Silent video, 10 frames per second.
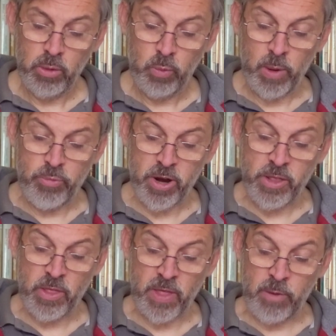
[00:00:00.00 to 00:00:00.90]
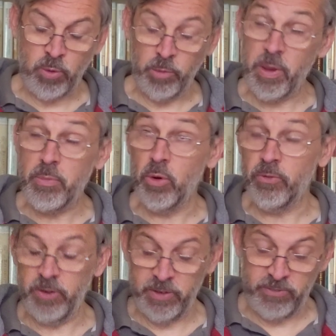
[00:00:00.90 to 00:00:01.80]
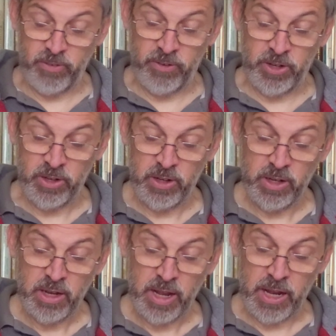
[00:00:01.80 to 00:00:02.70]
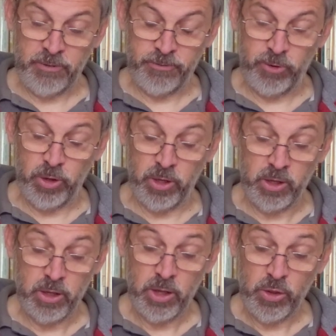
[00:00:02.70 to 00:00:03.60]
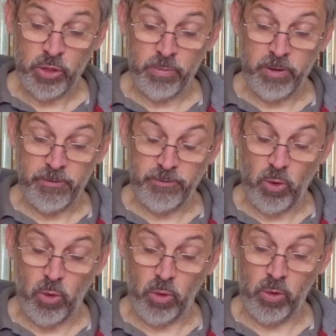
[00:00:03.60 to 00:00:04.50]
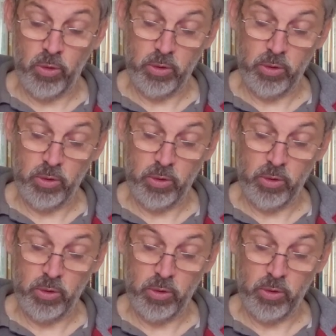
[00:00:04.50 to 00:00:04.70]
We pray that that will be more vivid and fuller than before.